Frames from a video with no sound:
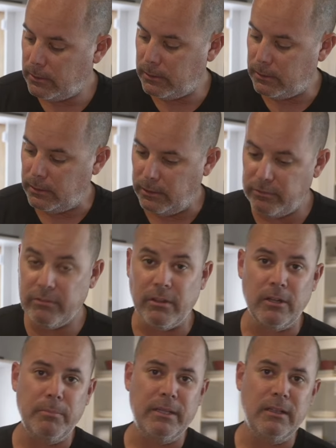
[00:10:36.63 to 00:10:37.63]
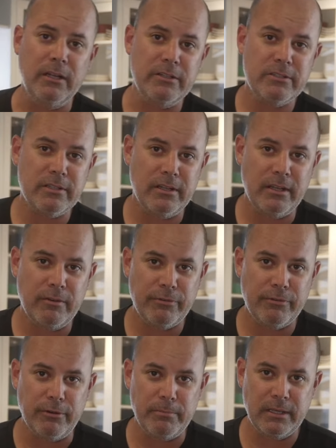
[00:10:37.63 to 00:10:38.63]
And this is going to be lunch today
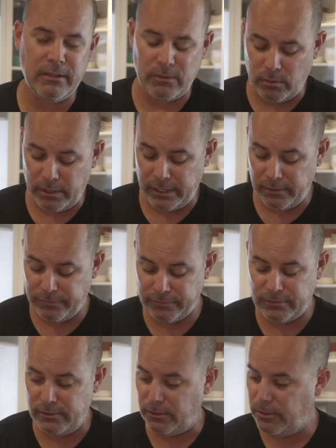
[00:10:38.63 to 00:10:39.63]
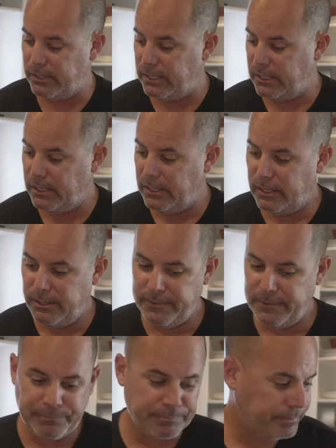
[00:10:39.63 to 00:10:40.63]
for me and the wife, so
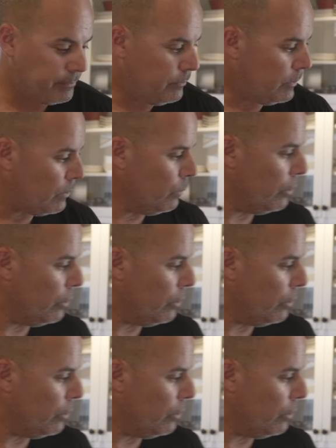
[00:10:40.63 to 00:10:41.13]
we're